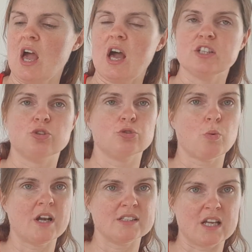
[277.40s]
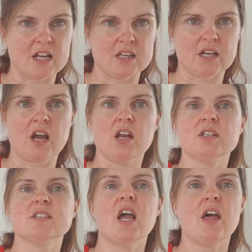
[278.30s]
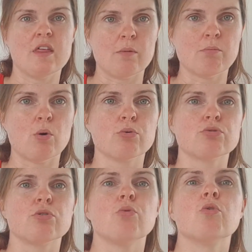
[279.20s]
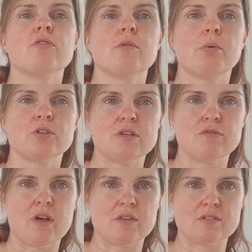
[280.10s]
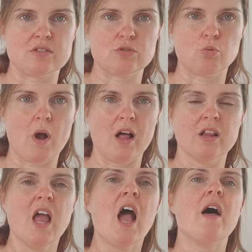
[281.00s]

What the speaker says: So as well as getting the colours, they'll molt through all of the body feathers as well,